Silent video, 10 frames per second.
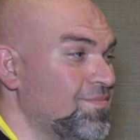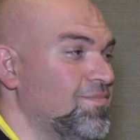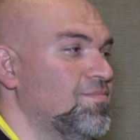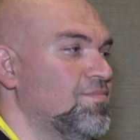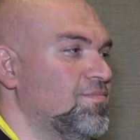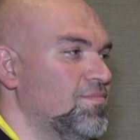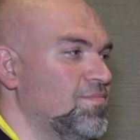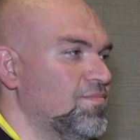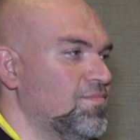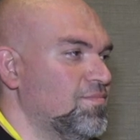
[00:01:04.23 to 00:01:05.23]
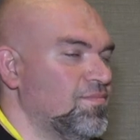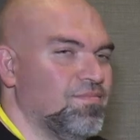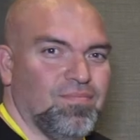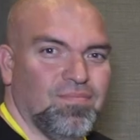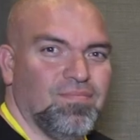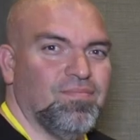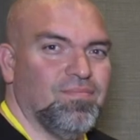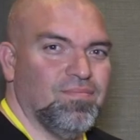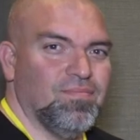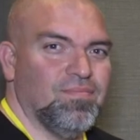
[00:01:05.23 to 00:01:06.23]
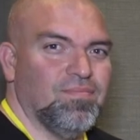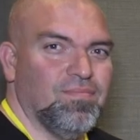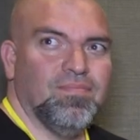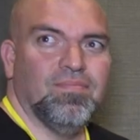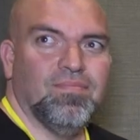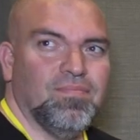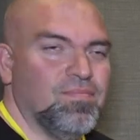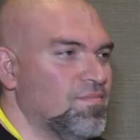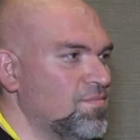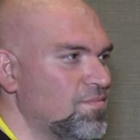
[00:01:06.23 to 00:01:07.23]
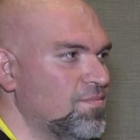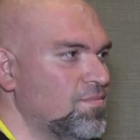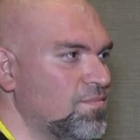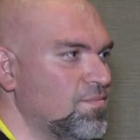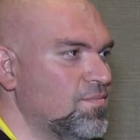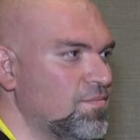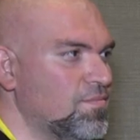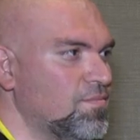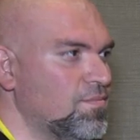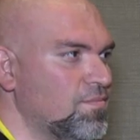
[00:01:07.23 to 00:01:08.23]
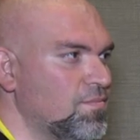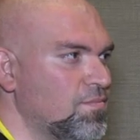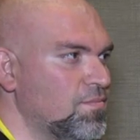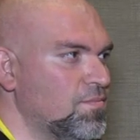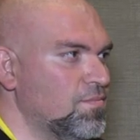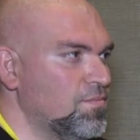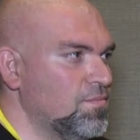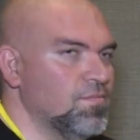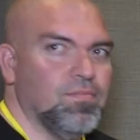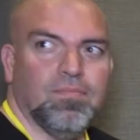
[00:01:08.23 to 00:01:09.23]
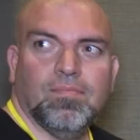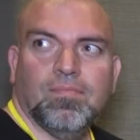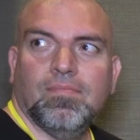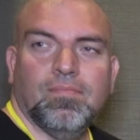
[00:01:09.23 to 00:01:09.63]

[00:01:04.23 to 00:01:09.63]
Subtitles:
(silent)